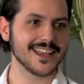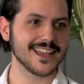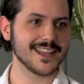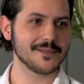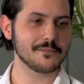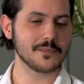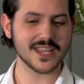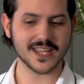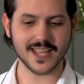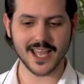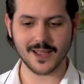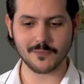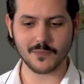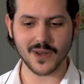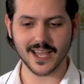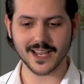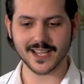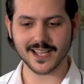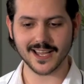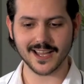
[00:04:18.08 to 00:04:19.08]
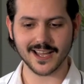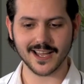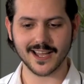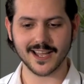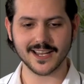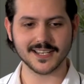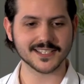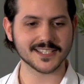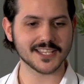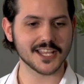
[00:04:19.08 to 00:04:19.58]
It became like
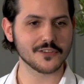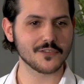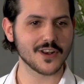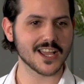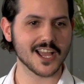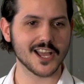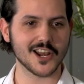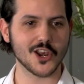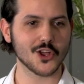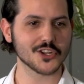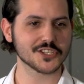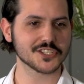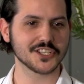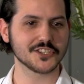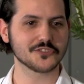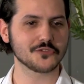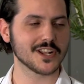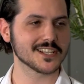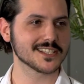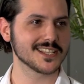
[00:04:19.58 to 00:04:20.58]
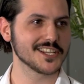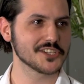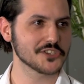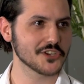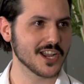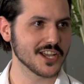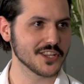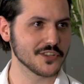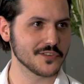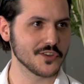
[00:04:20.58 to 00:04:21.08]
instead of like a lost in
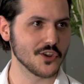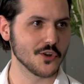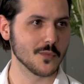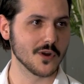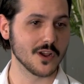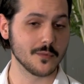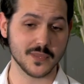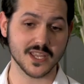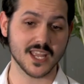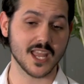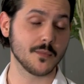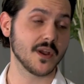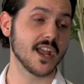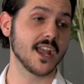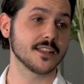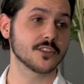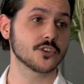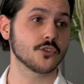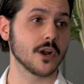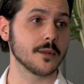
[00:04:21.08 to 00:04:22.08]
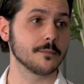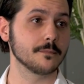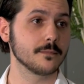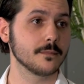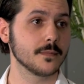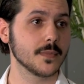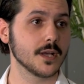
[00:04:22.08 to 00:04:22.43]
translation kind of humor, it became a hate crime.